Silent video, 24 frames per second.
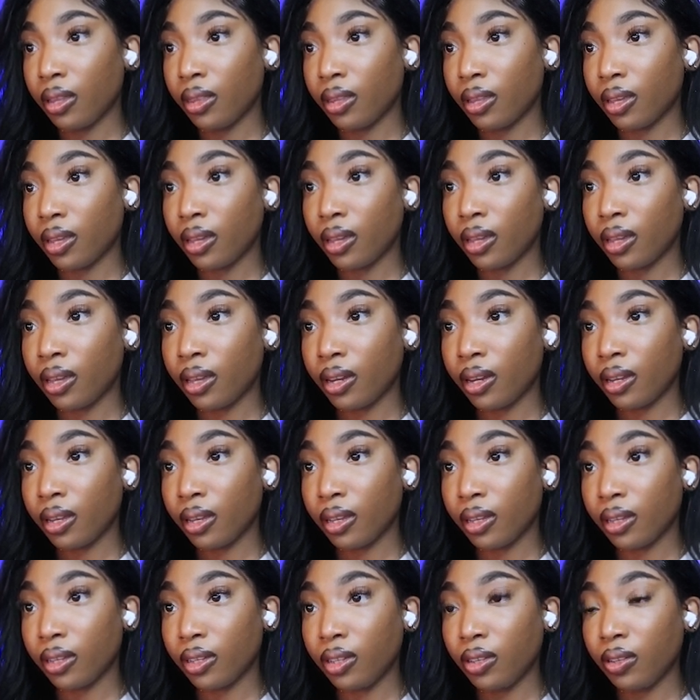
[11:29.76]
and
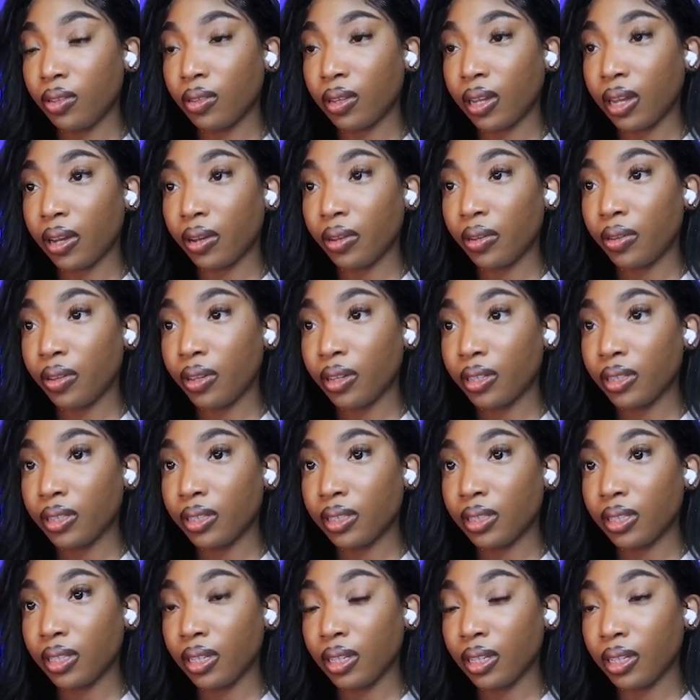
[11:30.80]
then now you can
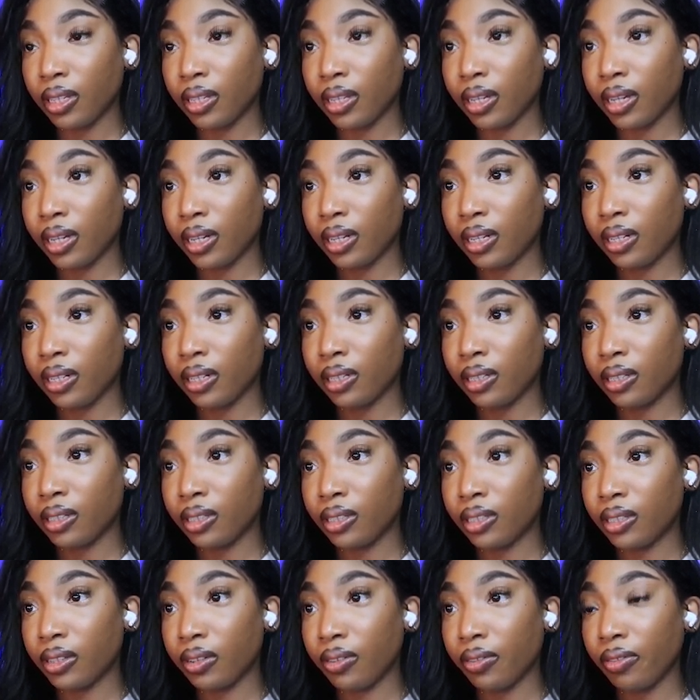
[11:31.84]
see that it
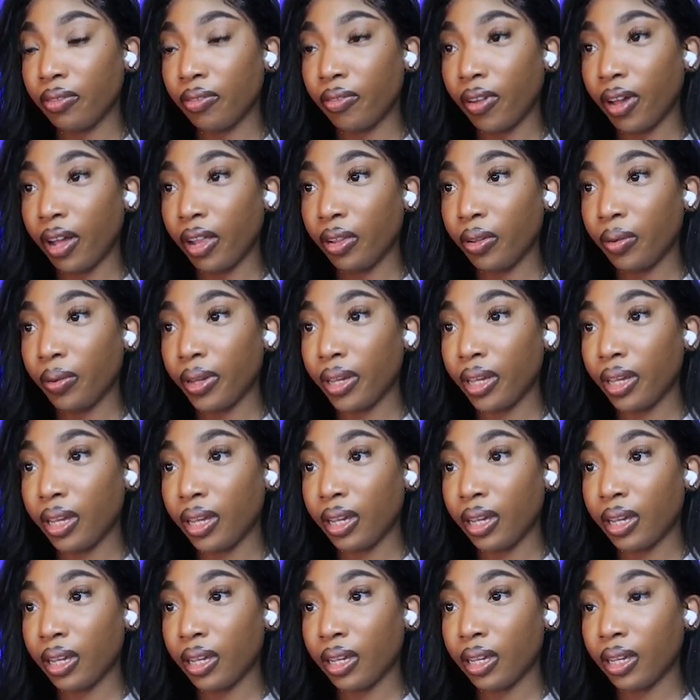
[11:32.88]
is
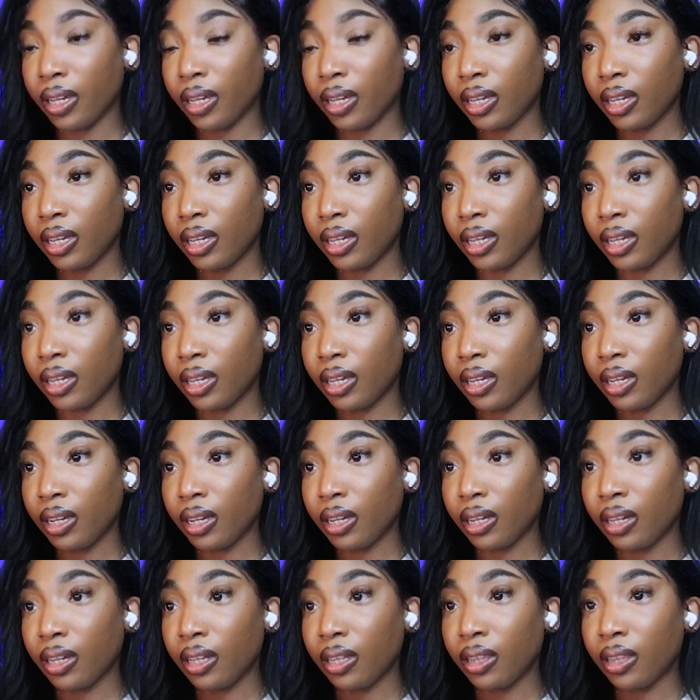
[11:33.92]
following
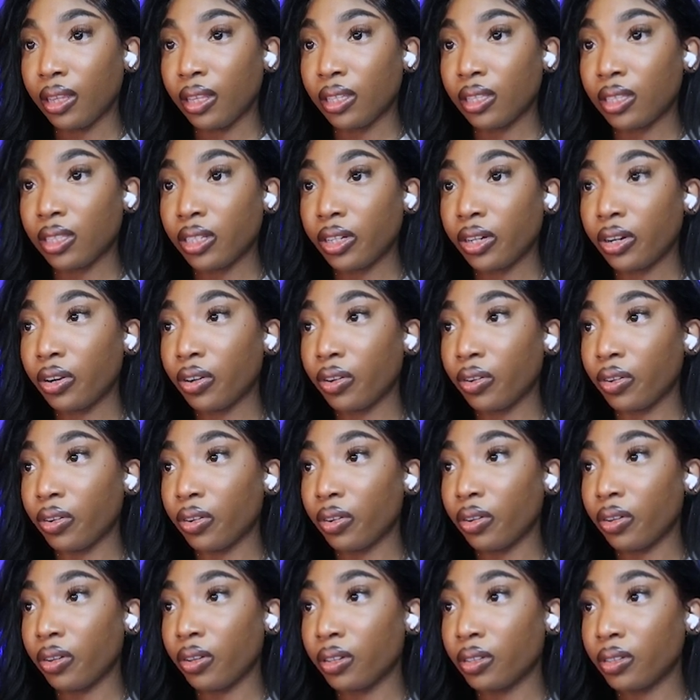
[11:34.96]
the
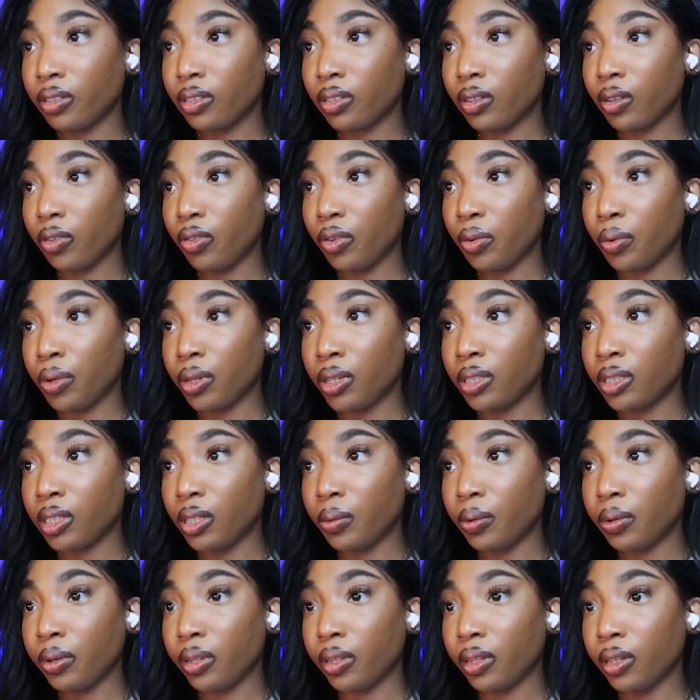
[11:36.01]
circle. So if you want to
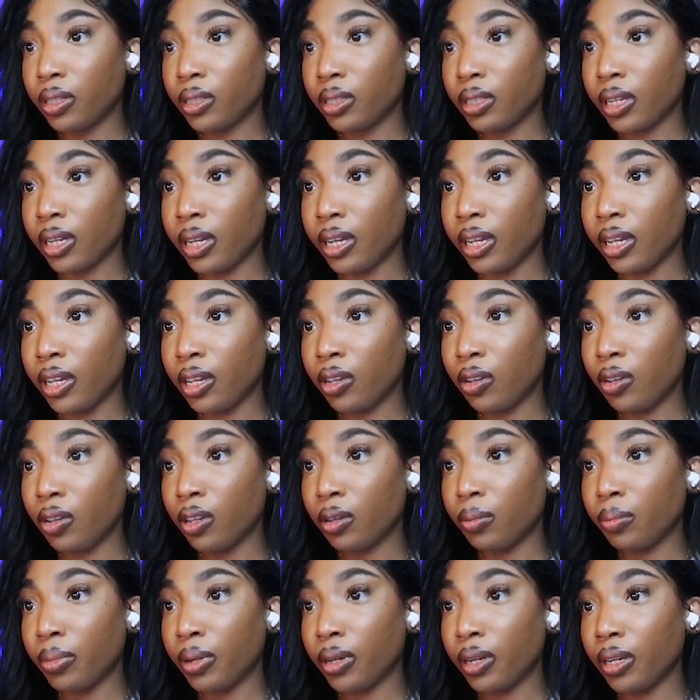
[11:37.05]
see what it looks like, you
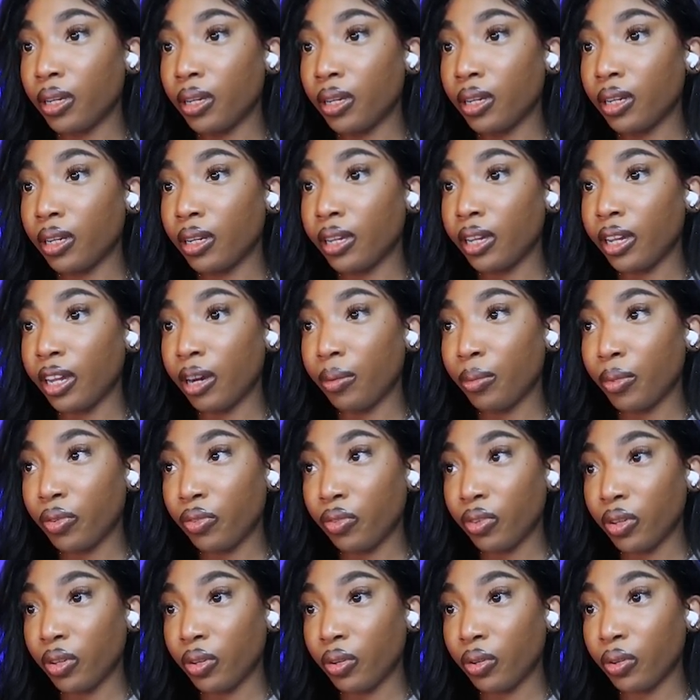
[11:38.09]
can put it in camera
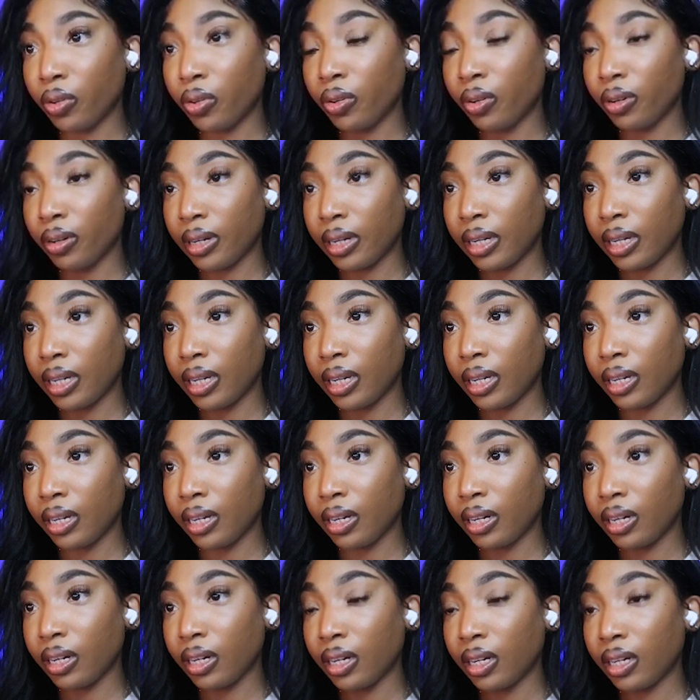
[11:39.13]
view right
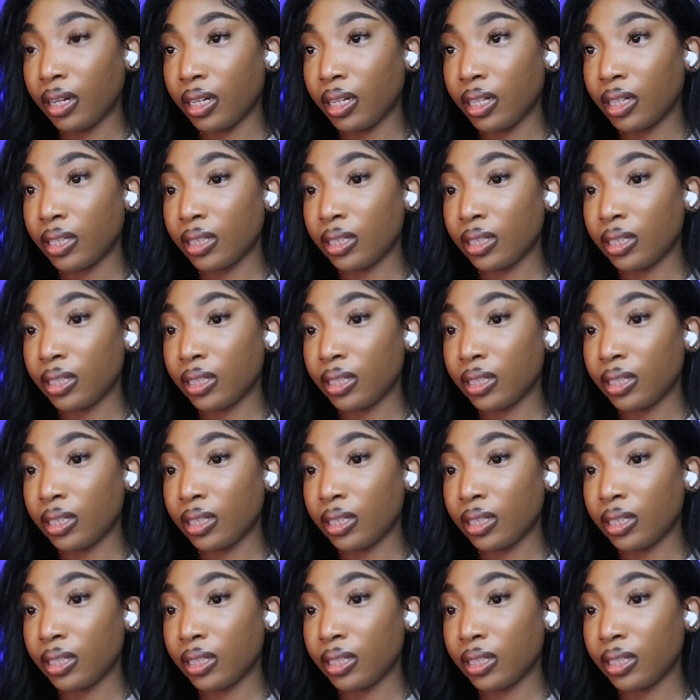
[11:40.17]
here,